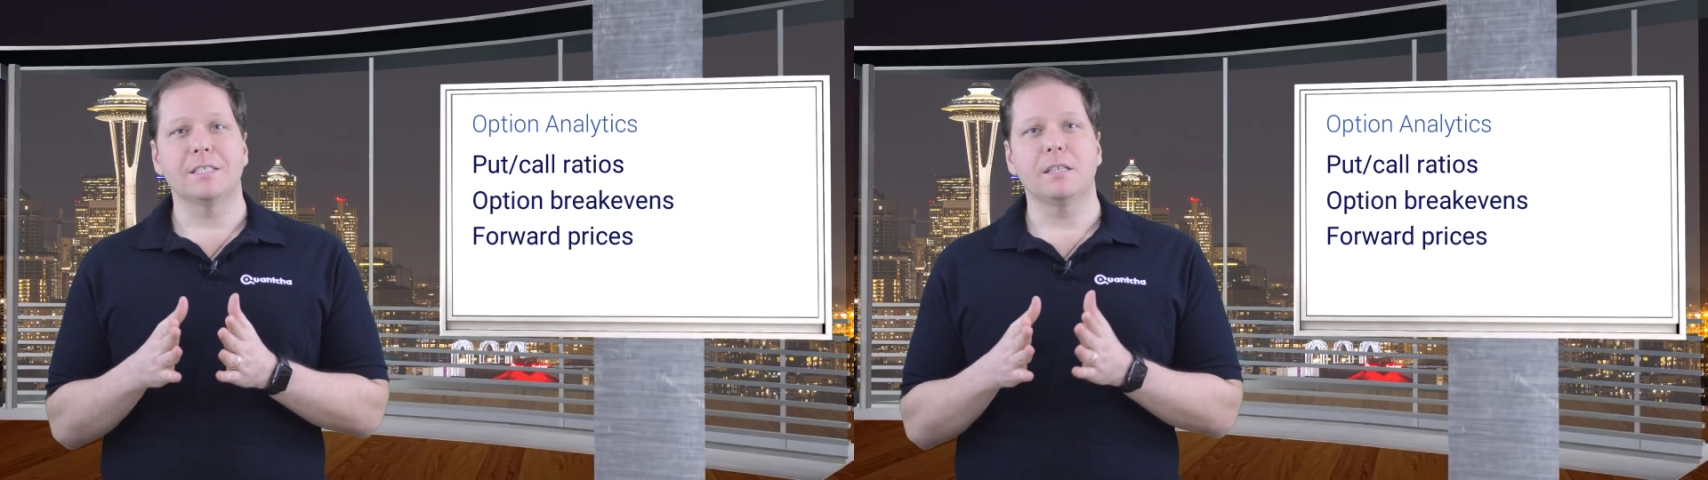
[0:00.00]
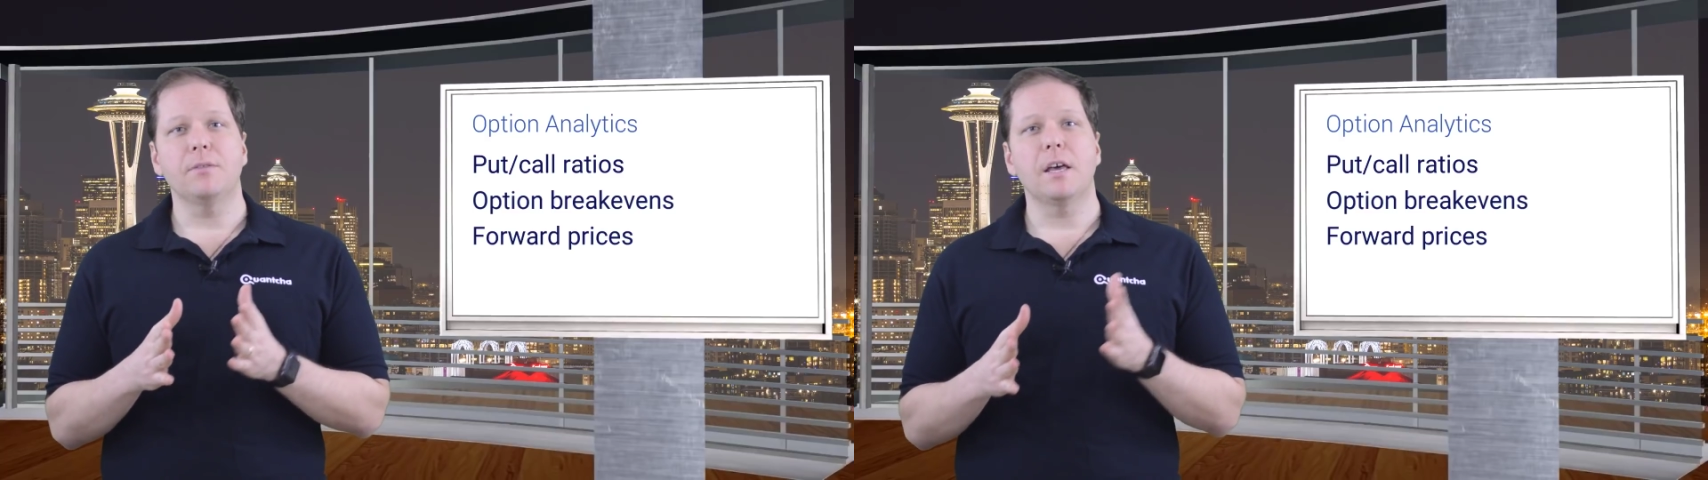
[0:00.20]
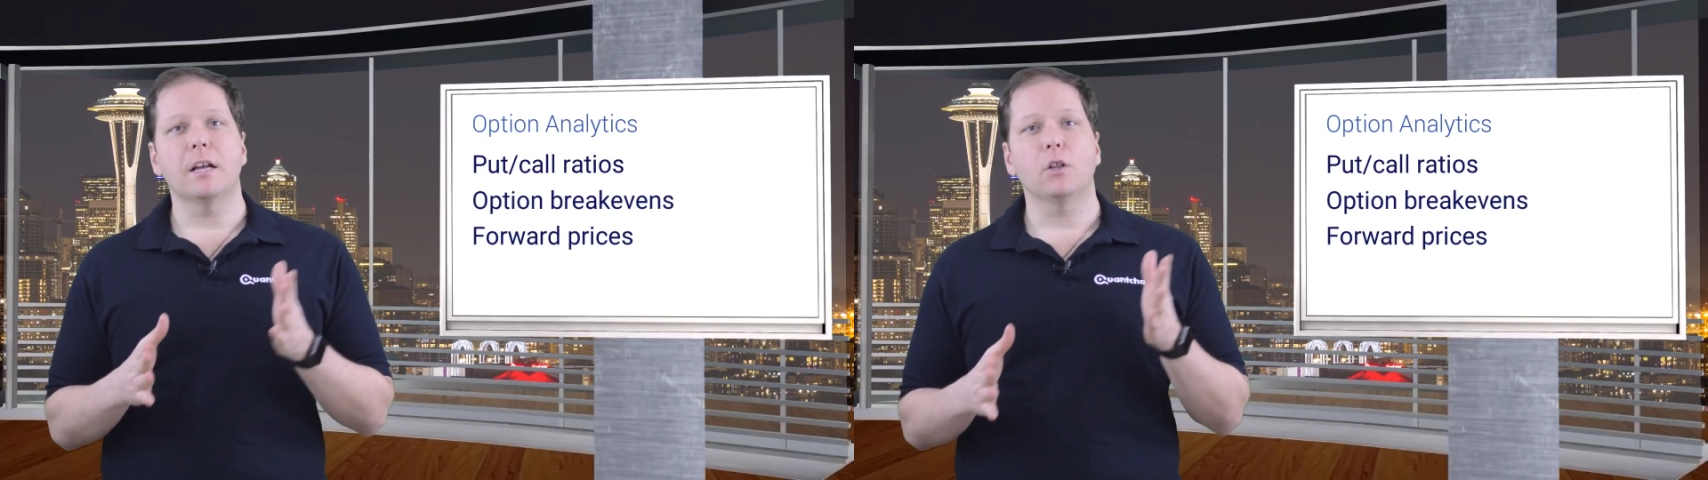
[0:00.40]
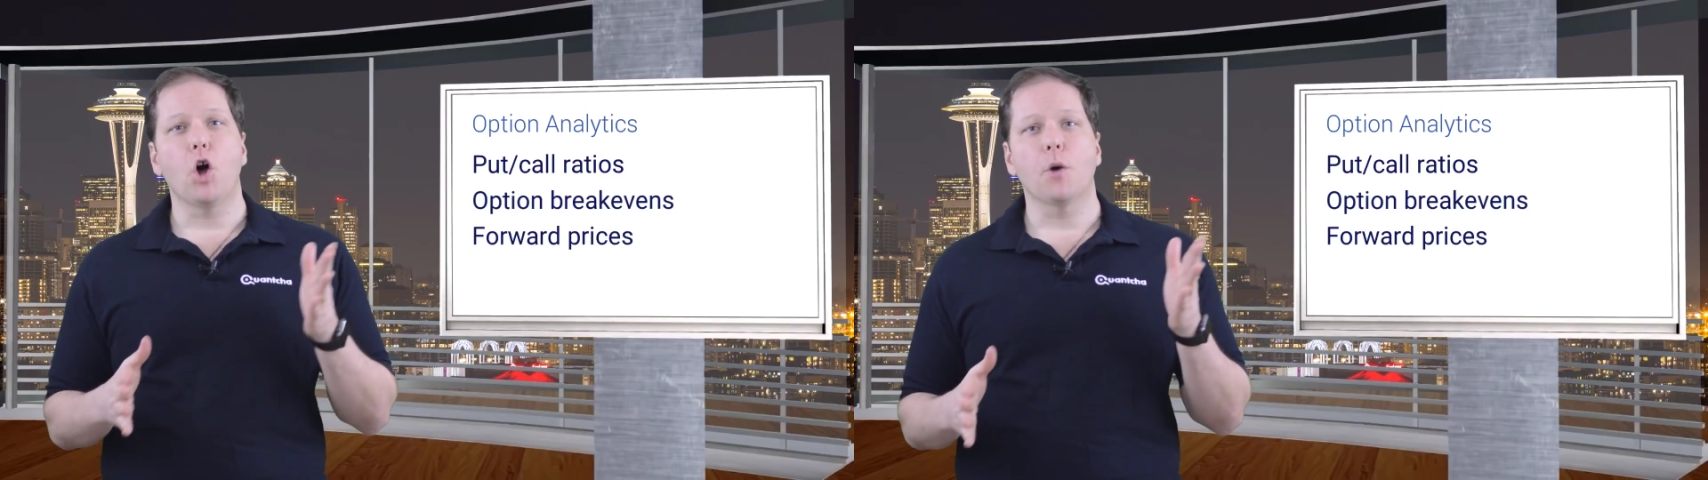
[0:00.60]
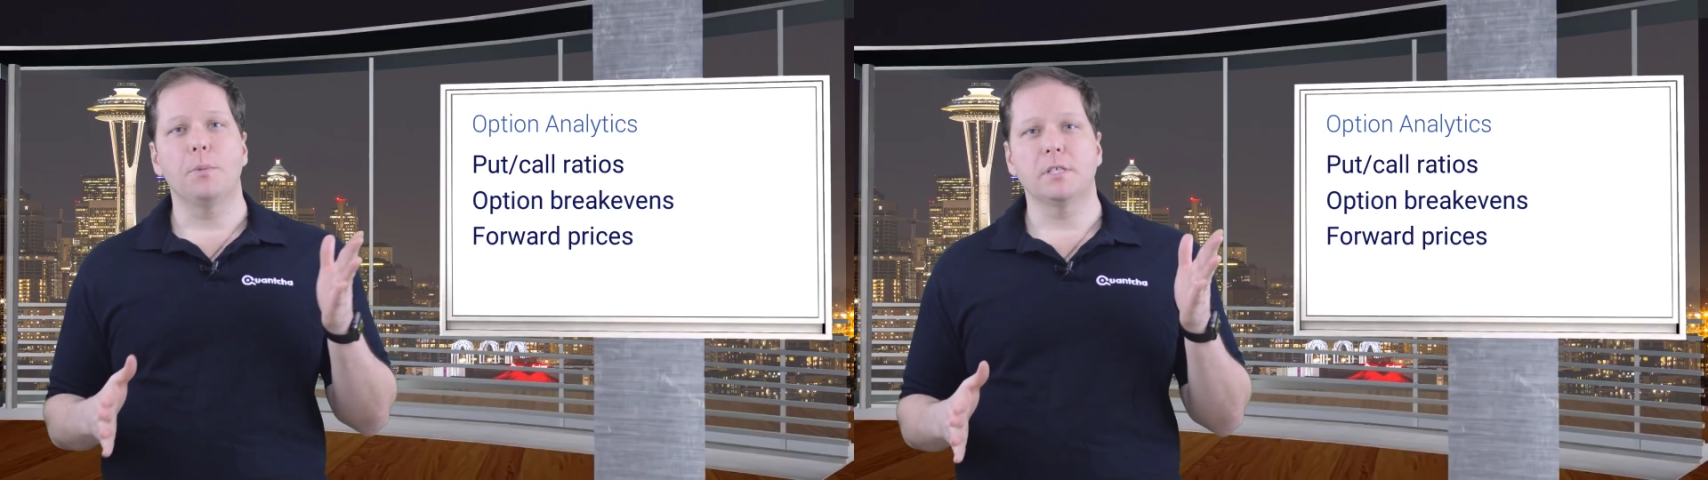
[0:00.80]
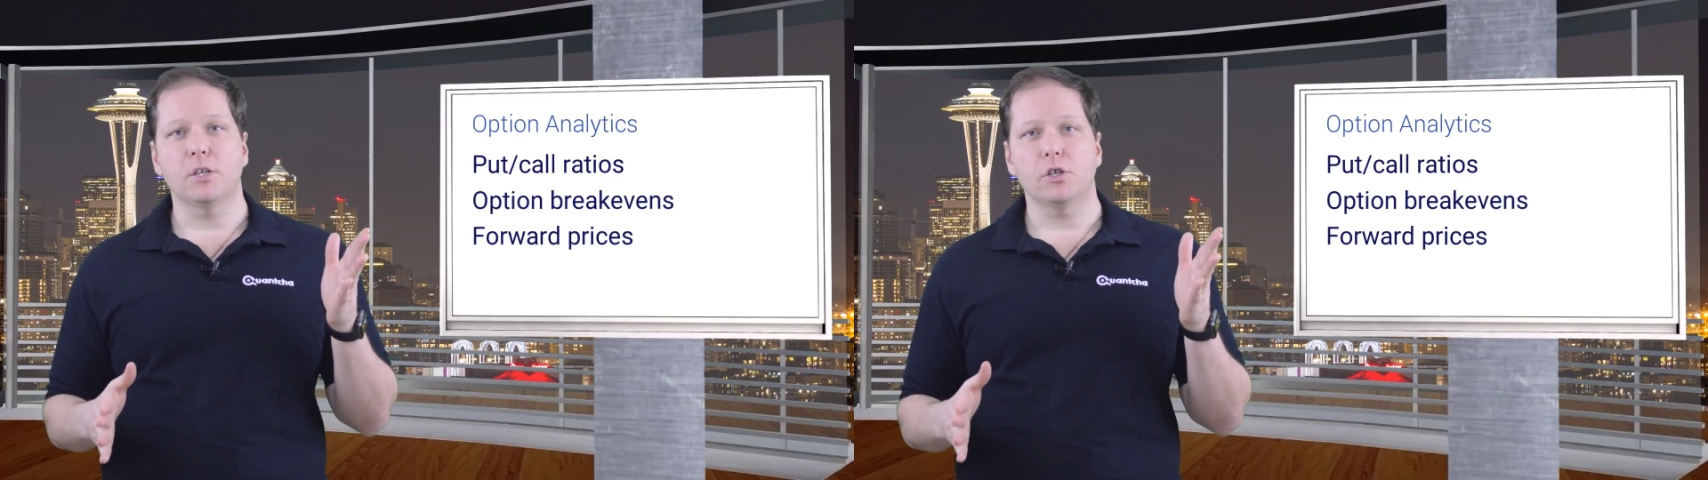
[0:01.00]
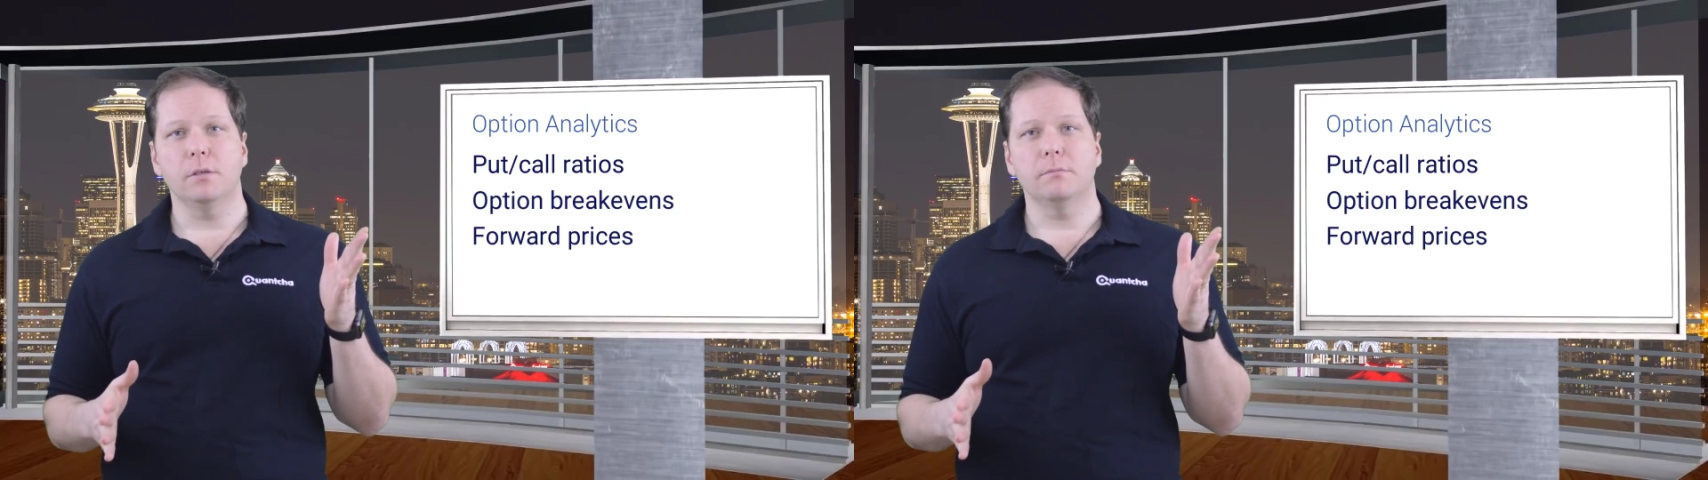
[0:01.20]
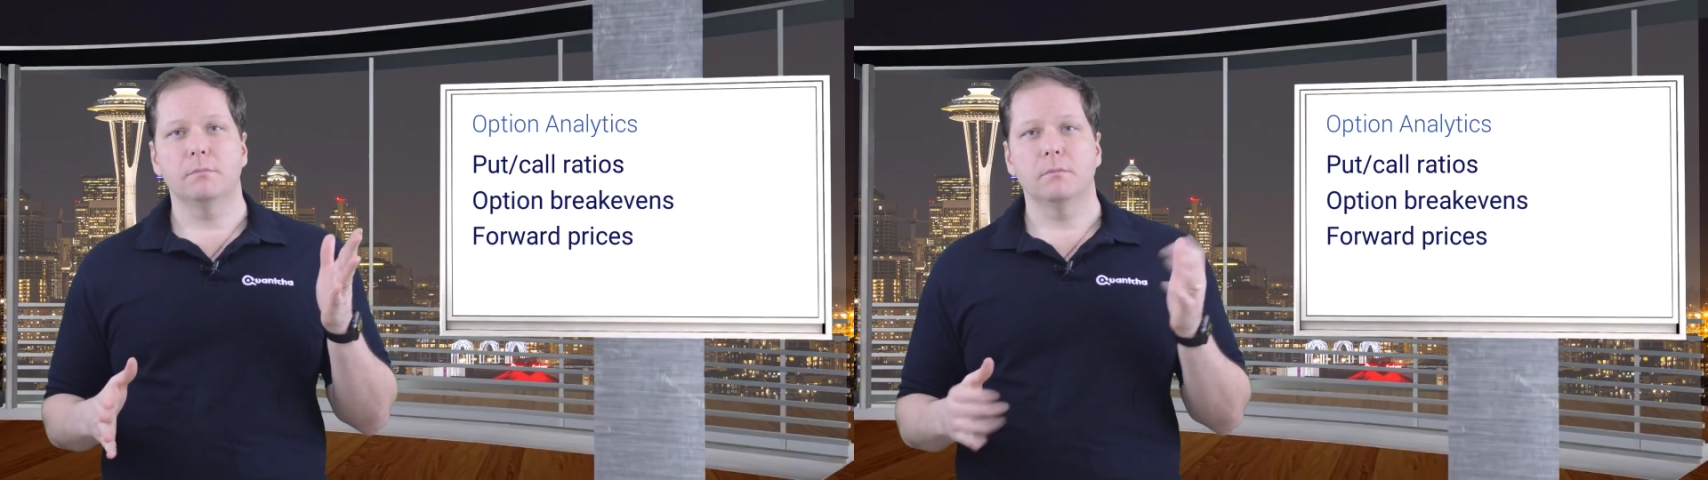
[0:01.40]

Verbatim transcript: synthetic long position.